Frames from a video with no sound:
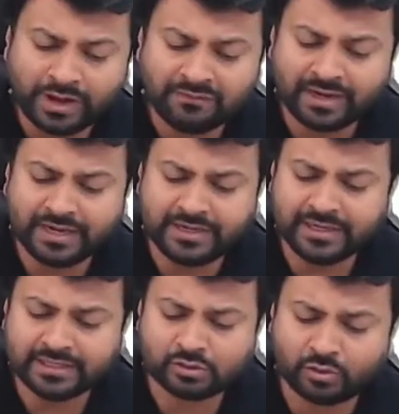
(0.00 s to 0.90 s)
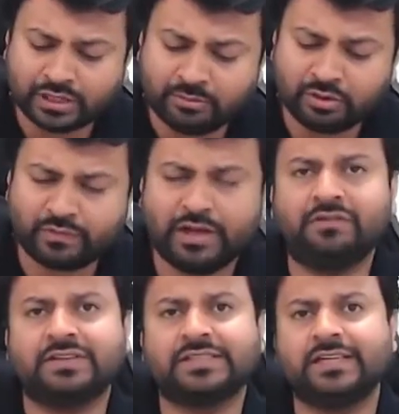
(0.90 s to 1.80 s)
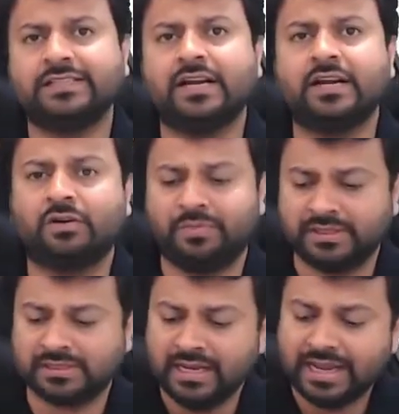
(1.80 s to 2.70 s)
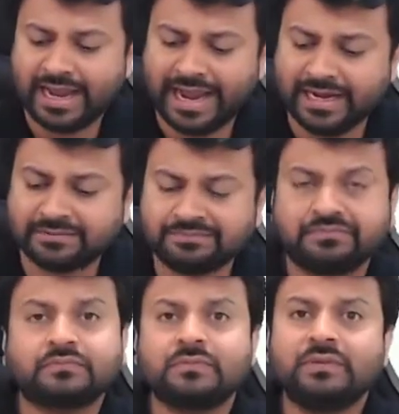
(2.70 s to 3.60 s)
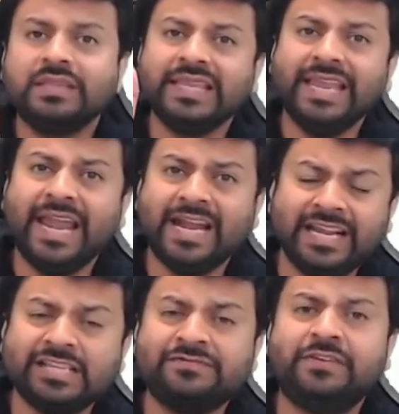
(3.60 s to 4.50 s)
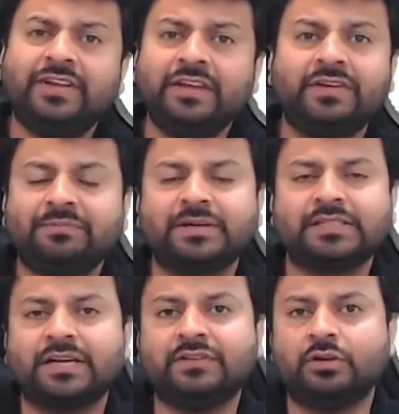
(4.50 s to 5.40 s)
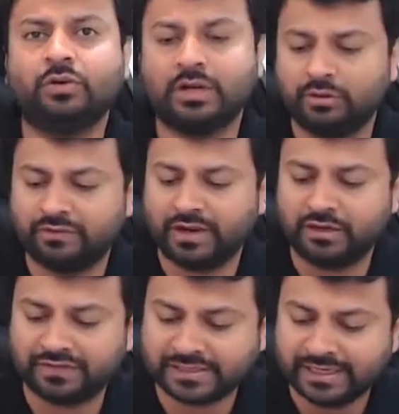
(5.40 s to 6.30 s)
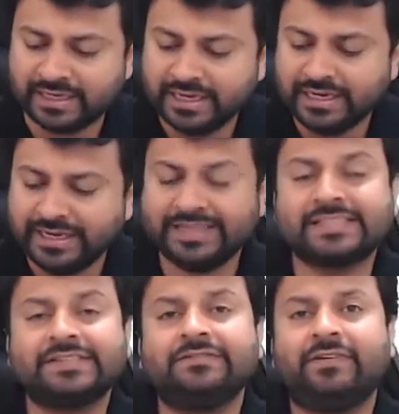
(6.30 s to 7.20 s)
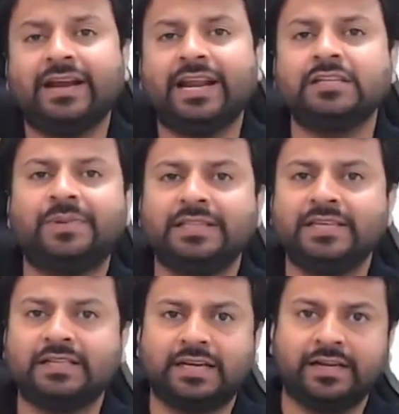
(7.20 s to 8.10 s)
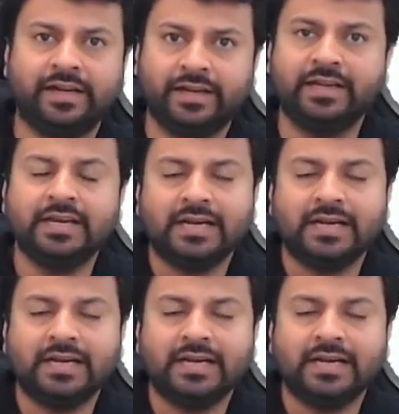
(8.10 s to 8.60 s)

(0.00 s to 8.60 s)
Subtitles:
entity's total book value of asset is 100 rupees and at least 51% of the total book value of asset is financed by the other entity.